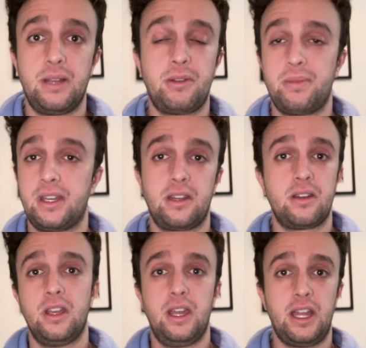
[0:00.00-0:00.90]
the pick
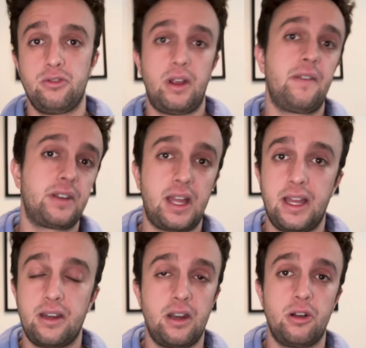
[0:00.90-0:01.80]
and draft a guy
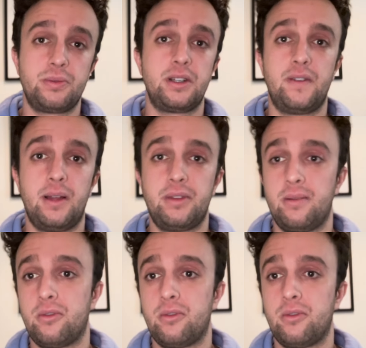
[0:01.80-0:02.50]
and hope to develop them,